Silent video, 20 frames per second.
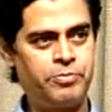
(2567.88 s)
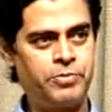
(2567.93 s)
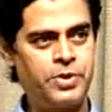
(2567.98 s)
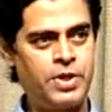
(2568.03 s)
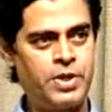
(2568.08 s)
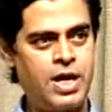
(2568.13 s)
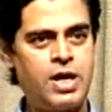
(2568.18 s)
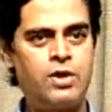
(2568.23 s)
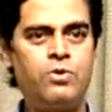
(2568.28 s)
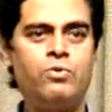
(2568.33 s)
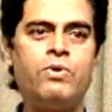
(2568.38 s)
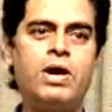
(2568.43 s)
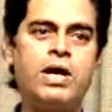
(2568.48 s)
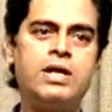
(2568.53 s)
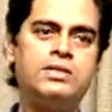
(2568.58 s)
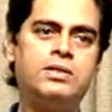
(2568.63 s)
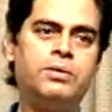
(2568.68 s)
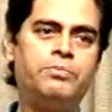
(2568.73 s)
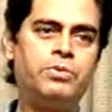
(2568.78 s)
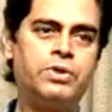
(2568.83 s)
And where is the
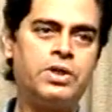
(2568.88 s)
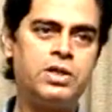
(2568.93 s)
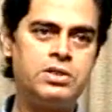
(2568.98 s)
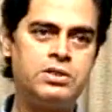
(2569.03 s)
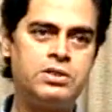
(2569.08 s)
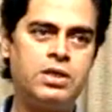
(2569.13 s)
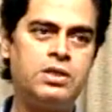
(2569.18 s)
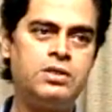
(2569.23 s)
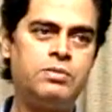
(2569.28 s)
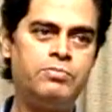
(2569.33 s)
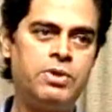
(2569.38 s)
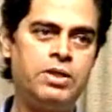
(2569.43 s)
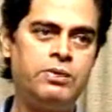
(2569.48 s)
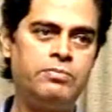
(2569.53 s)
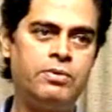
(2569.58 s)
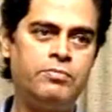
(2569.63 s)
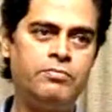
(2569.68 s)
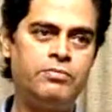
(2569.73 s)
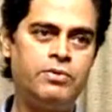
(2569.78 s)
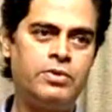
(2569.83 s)
potential in
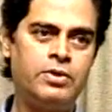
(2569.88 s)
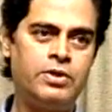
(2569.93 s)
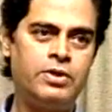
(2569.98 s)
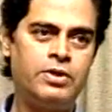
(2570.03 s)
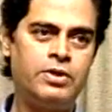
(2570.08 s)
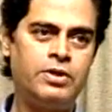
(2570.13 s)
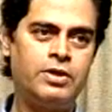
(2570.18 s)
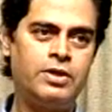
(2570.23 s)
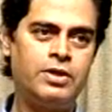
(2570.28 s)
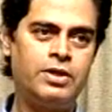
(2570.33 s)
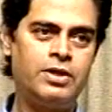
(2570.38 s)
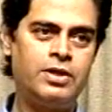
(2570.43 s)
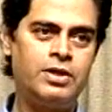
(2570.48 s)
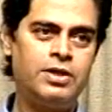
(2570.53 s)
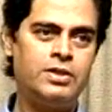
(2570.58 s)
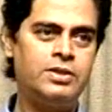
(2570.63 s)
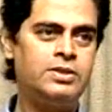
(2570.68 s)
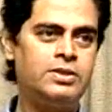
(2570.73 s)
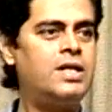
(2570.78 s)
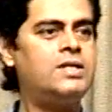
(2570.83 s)
minimum?
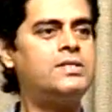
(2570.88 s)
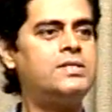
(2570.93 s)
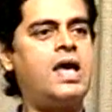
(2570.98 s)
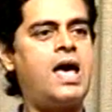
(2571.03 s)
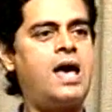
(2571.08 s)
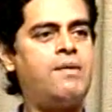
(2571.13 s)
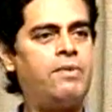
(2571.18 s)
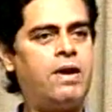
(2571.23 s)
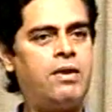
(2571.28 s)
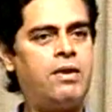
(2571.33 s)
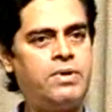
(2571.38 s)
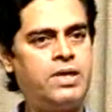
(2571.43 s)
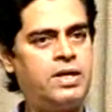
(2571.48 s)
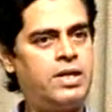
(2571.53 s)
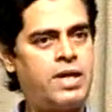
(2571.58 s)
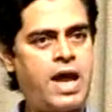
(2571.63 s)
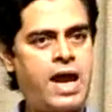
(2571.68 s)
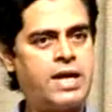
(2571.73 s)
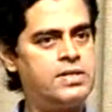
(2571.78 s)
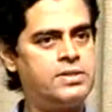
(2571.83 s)
Just above a
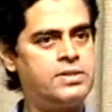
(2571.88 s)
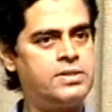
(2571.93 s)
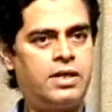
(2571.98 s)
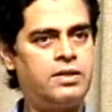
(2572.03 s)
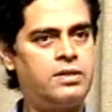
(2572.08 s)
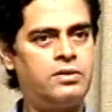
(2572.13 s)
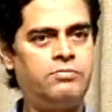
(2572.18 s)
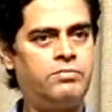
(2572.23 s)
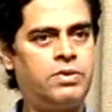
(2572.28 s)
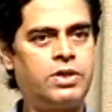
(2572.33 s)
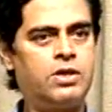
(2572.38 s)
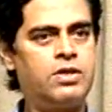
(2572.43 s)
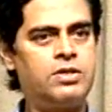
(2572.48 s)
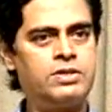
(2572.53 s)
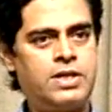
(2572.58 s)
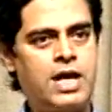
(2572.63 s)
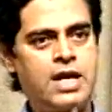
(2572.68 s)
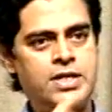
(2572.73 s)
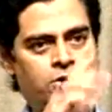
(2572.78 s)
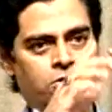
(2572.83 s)
lattice atom, because
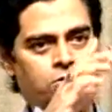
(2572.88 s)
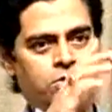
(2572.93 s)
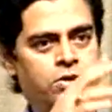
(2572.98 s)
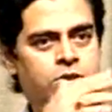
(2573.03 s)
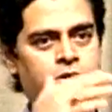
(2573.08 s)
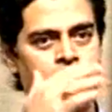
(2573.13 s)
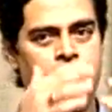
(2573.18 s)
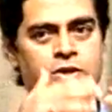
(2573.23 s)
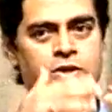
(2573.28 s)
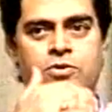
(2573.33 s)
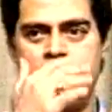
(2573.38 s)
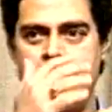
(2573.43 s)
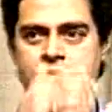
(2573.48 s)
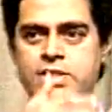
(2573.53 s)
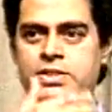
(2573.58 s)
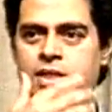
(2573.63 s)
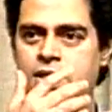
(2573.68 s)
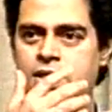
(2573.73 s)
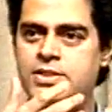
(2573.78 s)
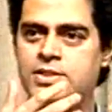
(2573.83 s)
that's nature
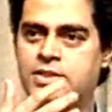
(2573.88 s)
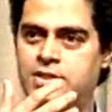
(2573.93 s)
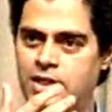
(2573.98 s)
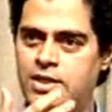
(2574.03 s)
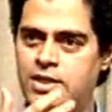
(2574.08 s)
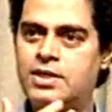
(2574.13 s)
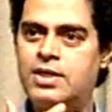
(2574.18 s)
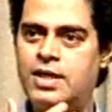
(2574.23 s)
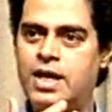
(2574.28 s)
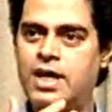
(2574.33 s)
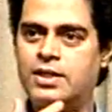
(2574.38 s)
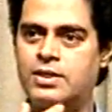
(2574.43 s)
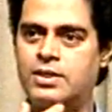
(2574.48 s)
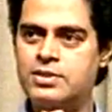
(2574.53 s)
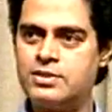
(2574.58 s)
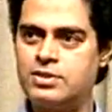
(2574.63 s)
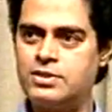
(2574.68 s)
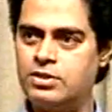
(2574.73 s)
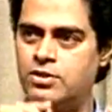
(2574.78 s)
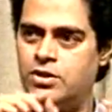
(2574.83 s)
has created like this,
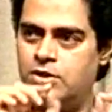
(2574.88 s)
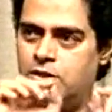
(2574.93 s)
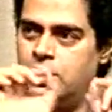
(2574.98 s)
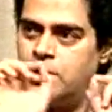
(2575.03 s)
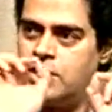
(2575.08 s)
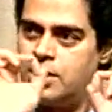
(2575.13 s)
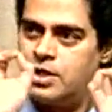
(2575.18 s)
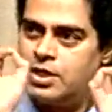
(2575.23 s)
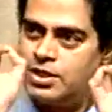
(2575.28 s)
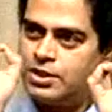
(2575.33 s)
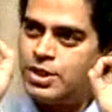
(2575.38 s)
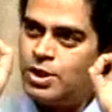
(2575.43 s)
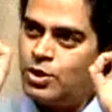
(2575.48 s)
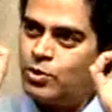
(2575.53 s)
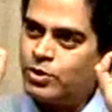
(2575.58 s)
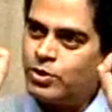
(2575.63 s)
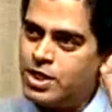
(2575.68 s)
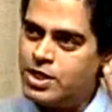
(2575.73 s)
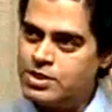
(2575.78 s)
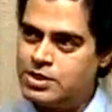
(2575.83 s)
isn't it? The
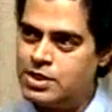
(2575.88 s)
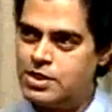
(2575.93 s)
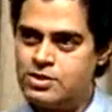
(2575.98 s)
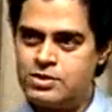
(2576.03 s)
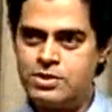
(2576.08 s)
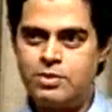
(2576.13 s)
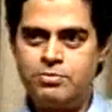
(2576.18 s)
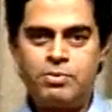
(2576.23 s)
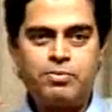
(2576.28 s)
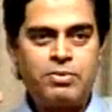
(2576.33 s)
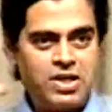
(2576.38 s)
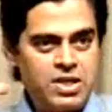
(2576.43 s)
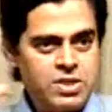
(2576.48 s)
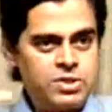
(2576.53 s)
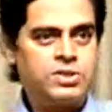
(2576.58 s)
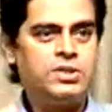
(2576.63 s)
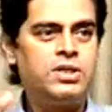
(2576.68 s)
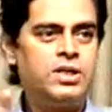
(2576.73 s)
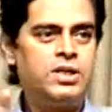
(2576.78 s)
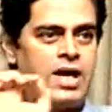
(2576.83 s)
locations of the
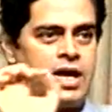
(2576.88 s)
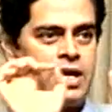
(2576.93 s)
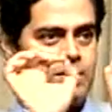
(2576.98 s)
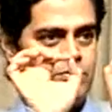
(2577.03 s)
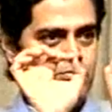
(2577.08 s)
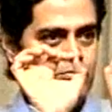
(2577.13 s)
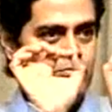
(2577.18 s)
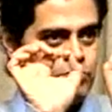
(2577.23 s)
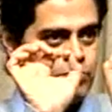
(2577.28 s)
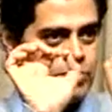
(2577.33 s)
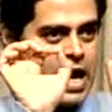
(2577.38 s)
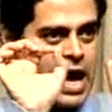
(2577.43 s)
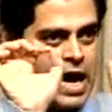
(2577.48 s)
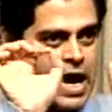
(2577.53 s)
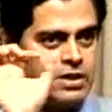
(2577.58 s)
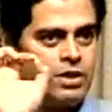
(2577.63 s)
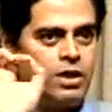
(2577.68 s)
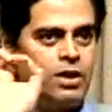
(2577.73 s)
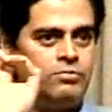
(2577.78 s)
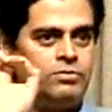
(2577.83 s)
crystalline
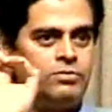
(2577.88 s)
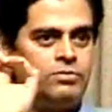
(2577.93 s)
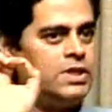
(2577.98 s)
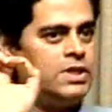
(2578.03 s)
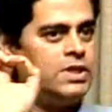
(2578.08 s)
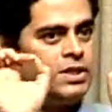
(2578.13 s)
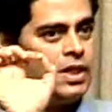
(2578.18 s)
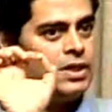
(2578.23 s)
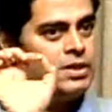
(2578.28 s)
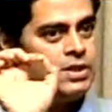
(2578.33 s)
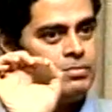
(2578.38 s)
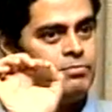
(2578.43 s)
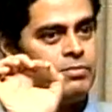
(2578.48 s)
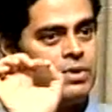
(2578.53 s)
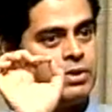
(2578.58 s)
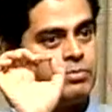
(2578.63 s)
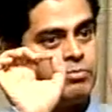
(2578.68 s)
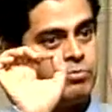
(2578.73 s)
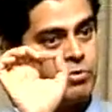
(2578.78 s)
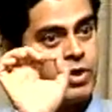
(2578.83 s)
atoms, they are nothing but the
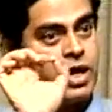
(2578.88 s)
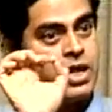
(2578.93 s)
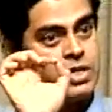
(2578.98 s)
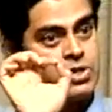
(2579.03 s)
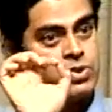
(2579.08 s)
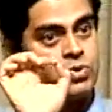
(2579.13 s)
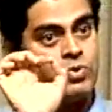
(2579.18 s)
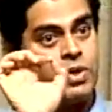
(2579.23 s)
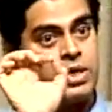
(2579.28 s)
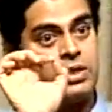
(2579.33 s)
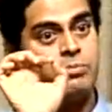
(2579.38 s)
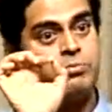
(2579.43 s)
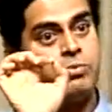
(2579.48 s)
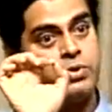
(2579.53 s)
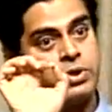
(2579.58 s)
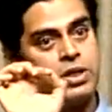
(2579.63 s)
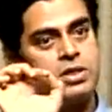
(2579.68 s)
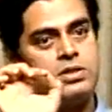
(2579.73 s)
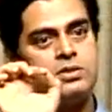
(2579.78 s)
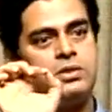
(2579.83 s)
points where the
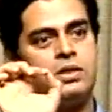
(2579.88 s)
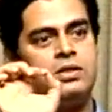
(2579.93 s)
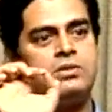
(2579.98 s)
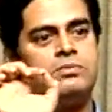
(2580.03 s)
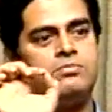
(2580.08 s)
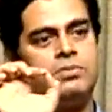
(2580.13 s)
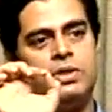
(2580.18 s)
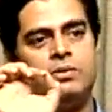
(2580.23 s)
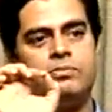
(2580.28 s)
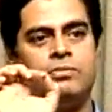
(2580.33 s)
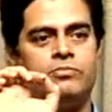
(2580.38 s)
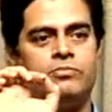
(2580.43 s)
potential is minimum.